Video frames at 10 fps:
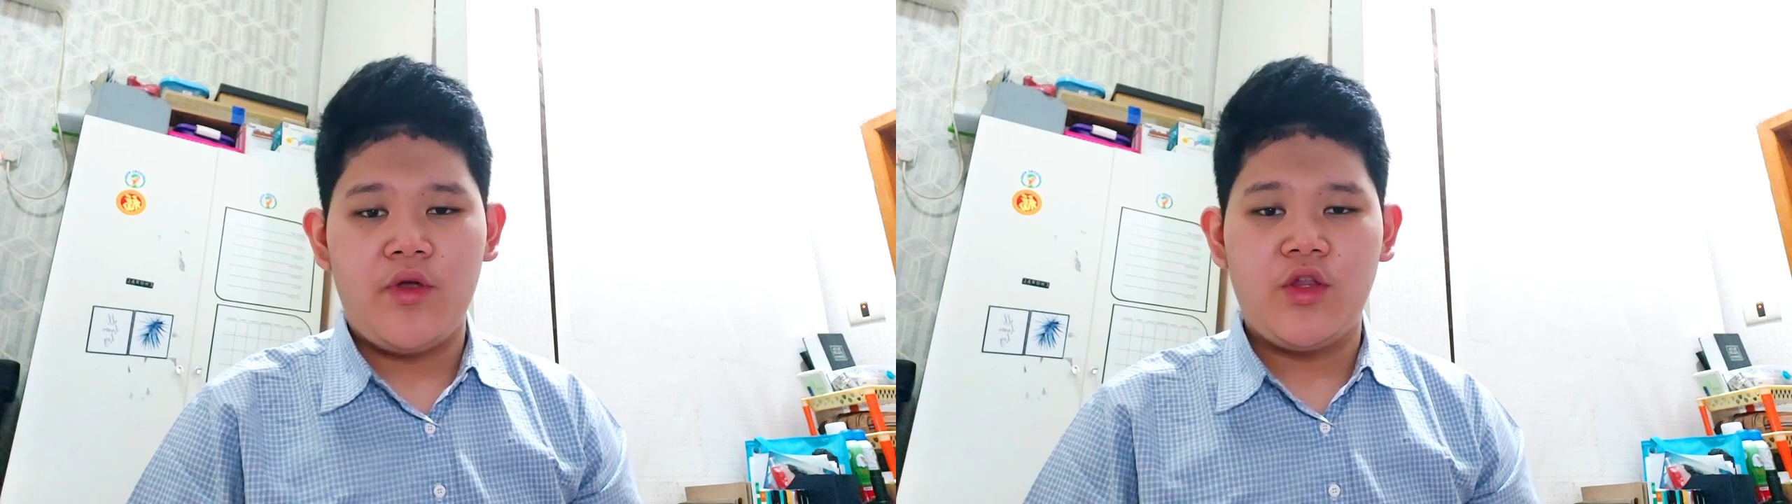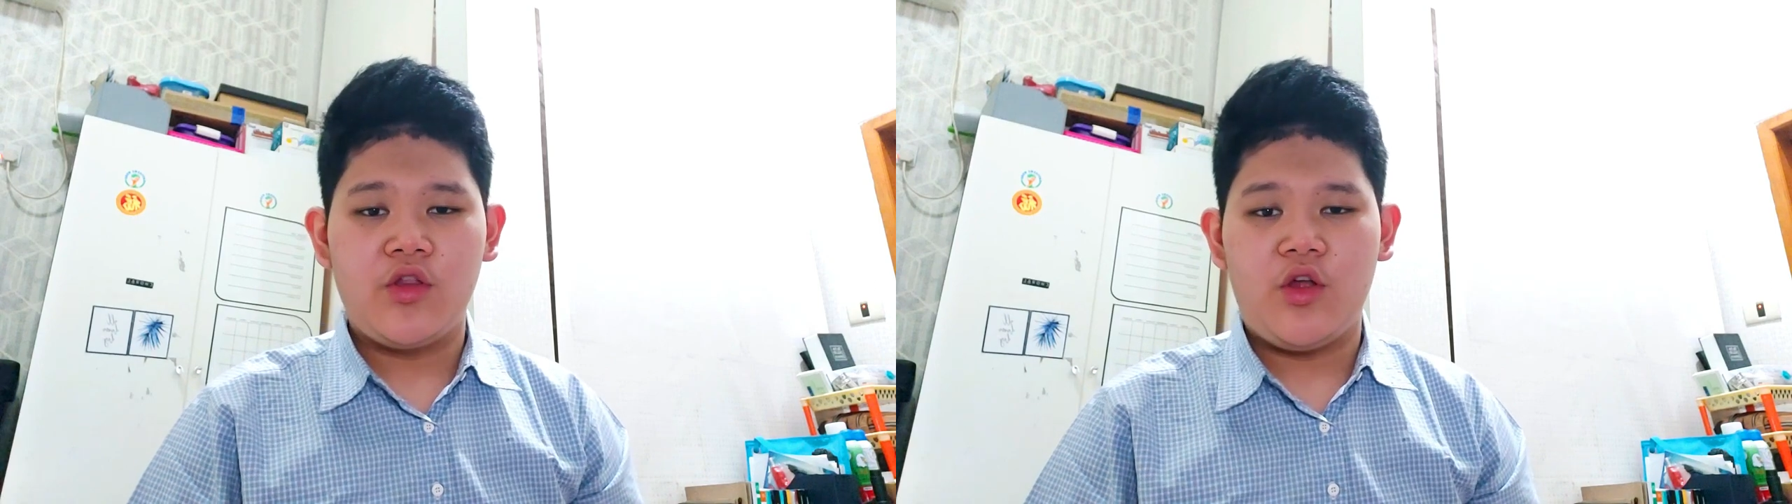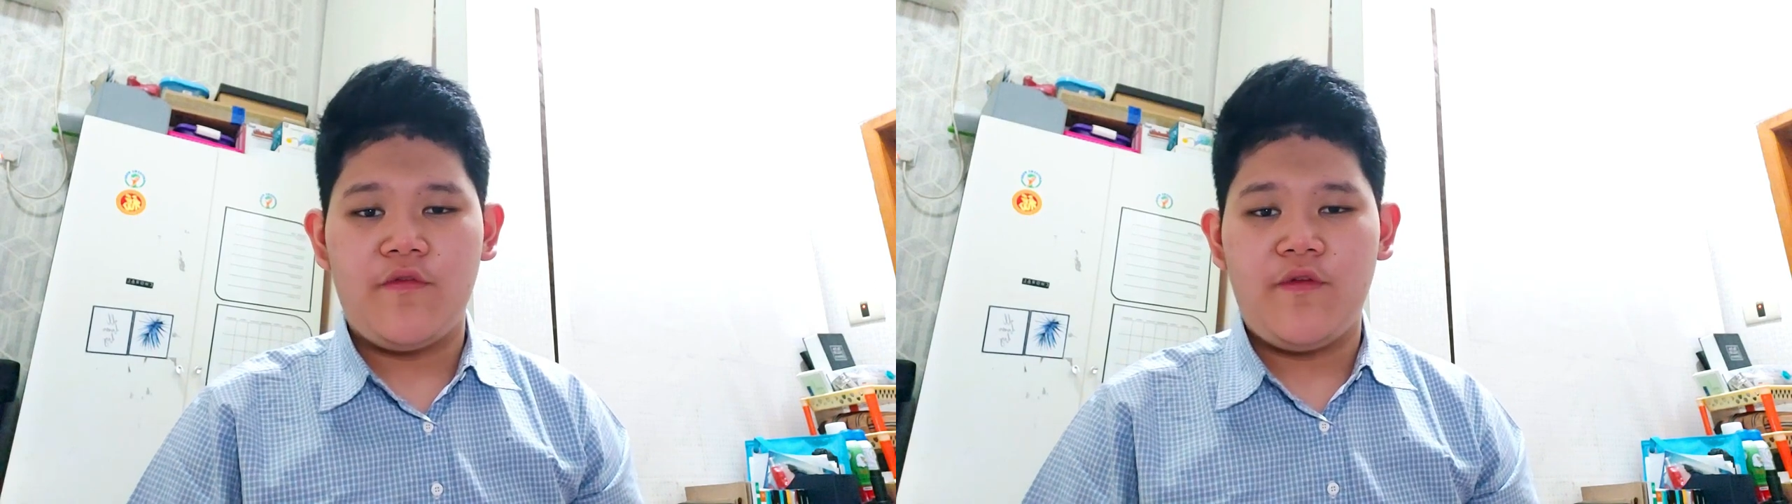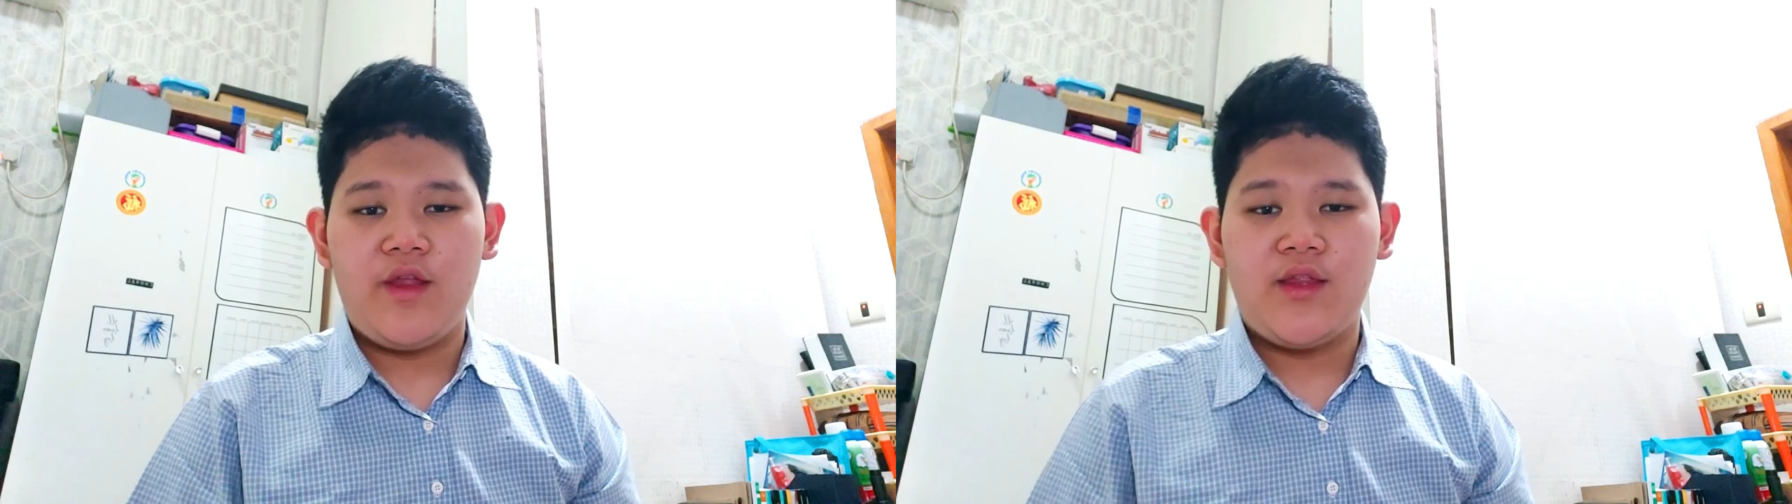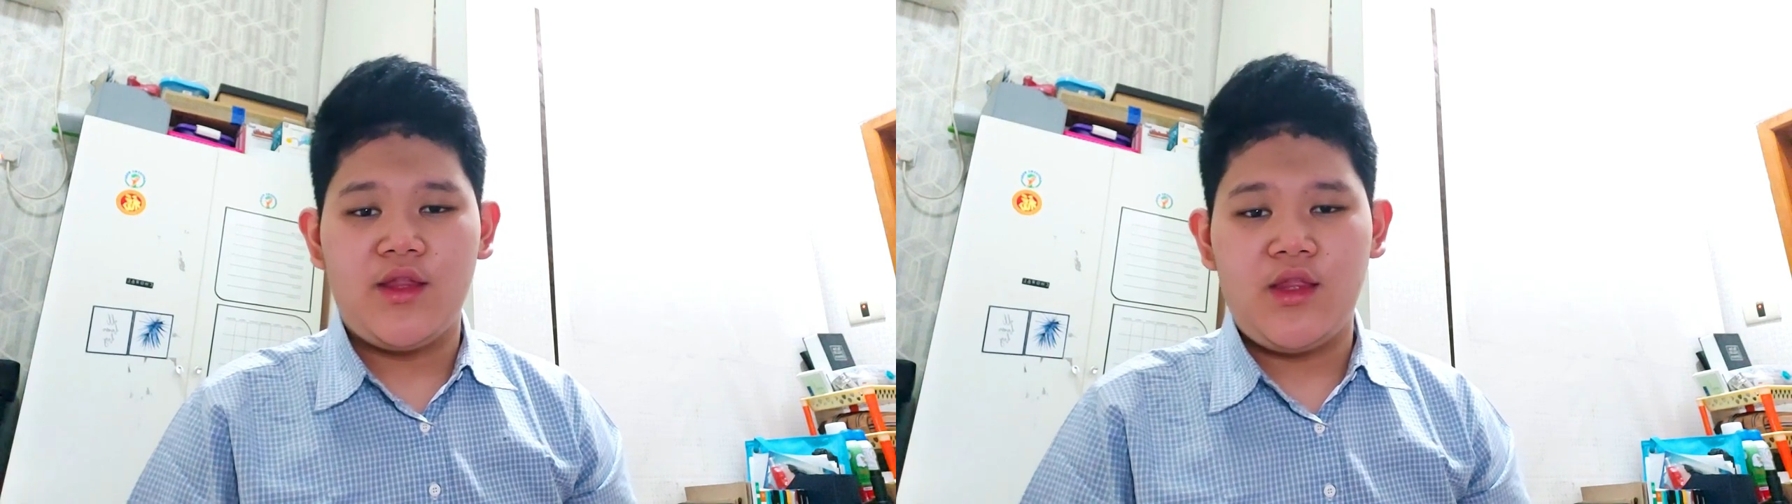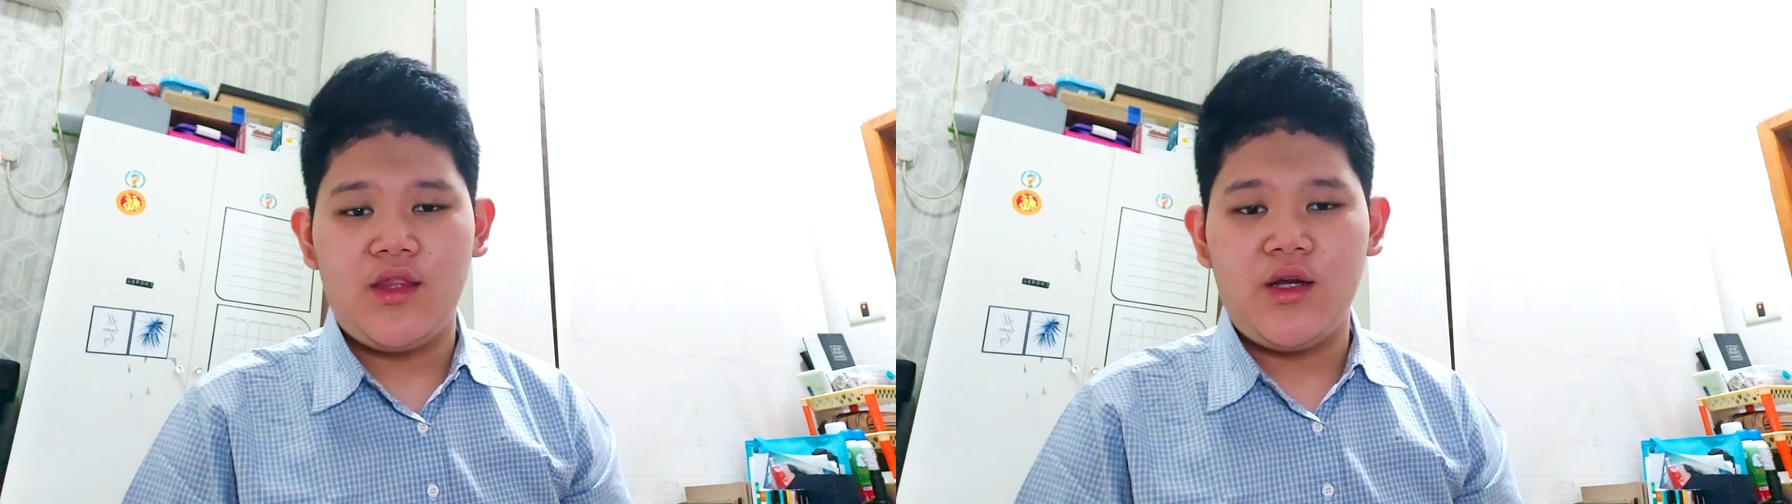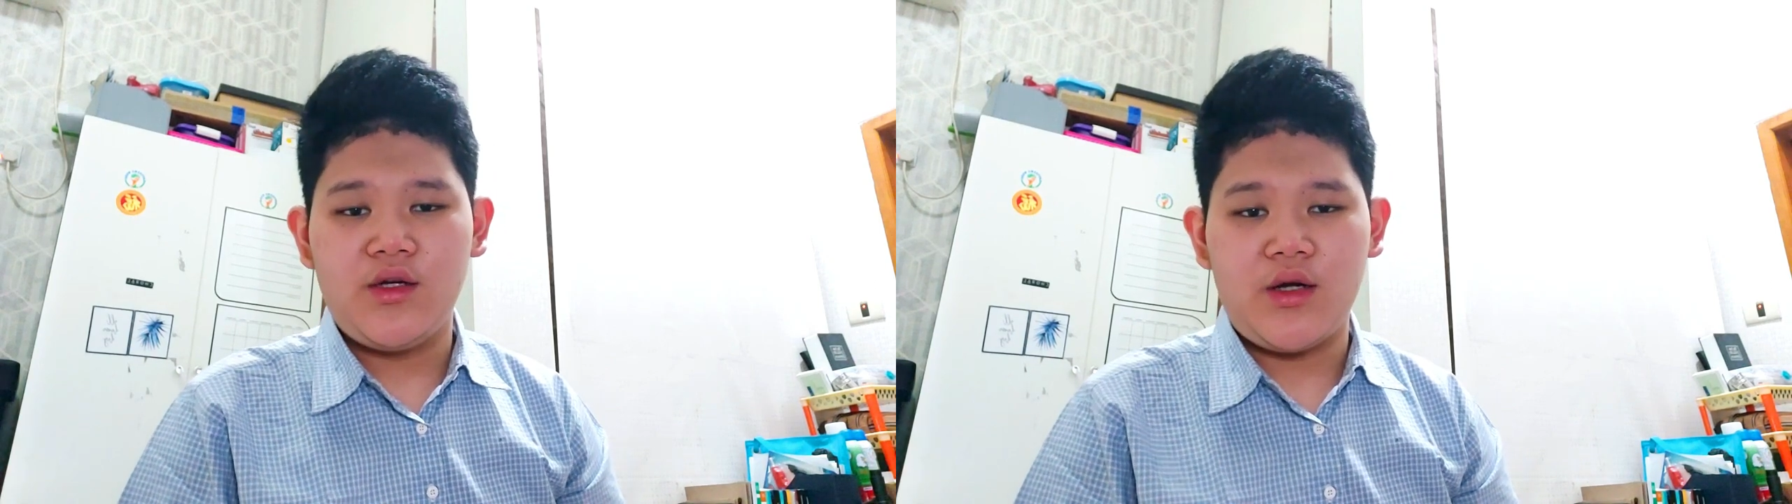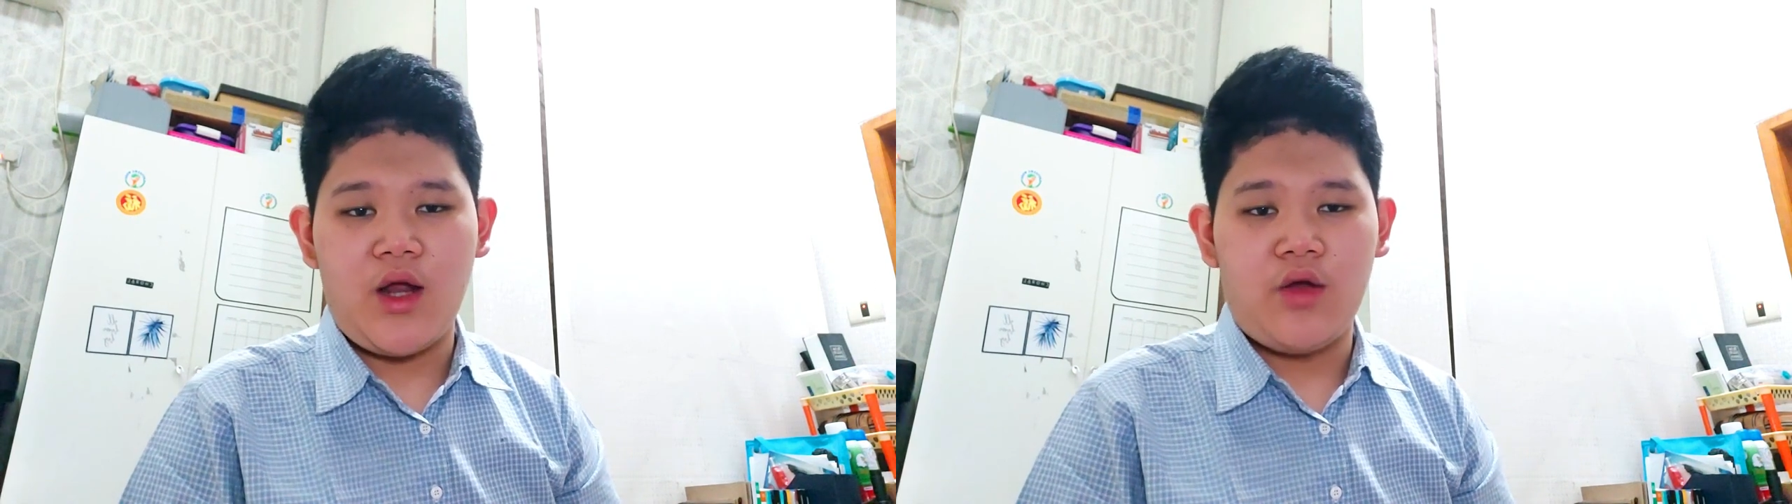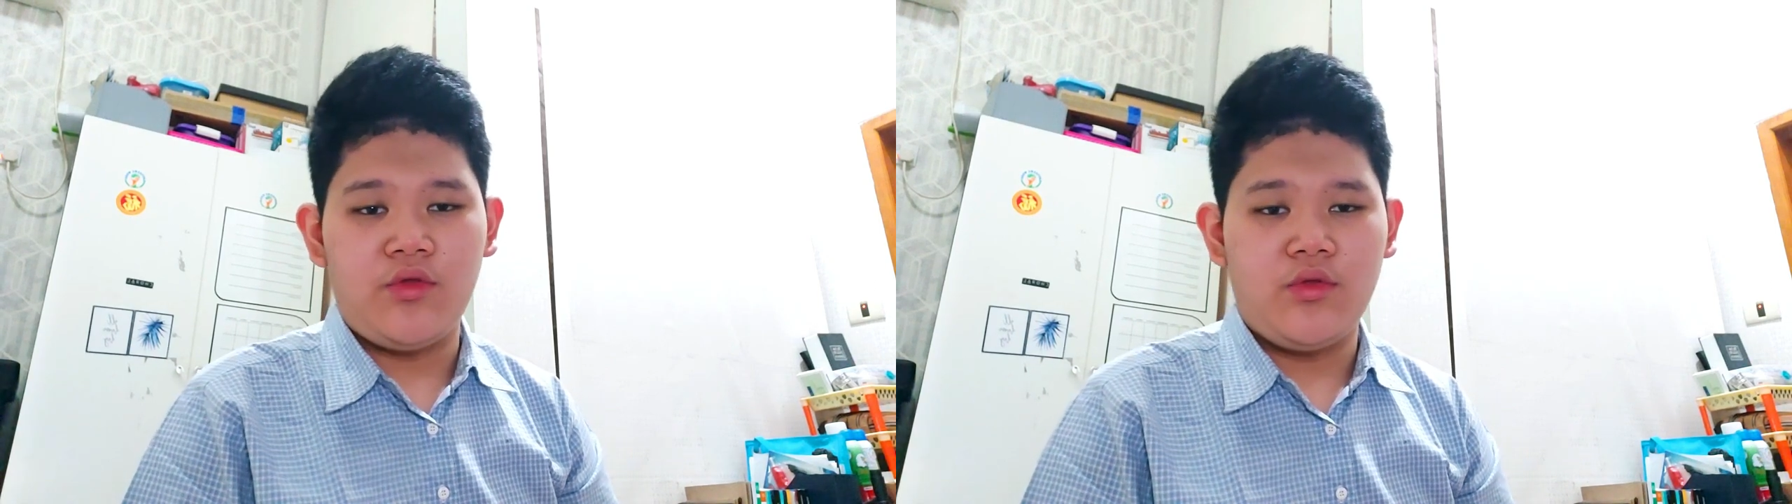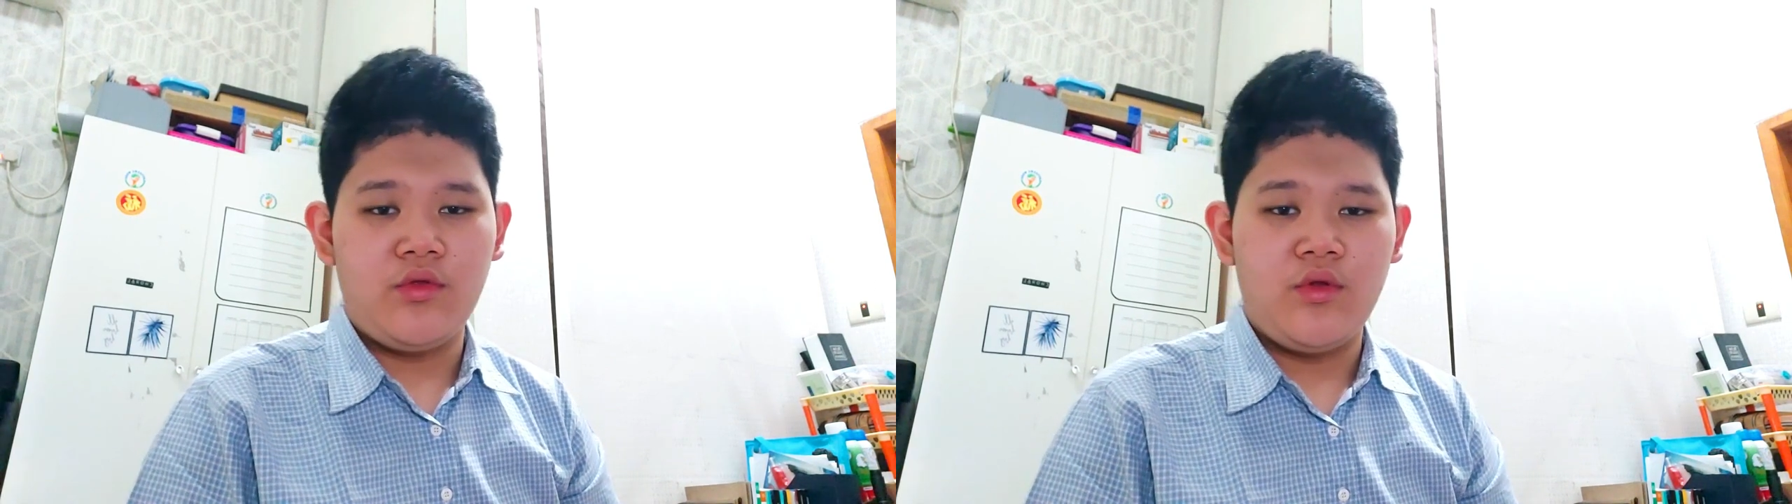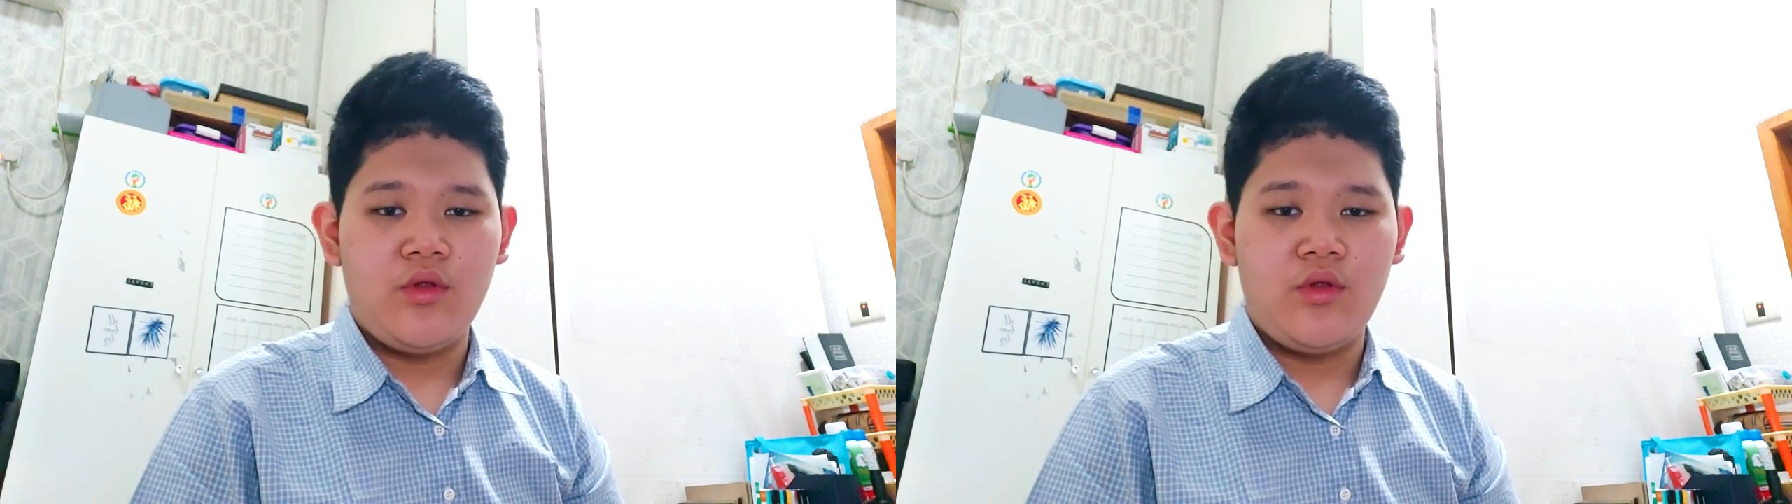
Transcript: without your friends and teachers around?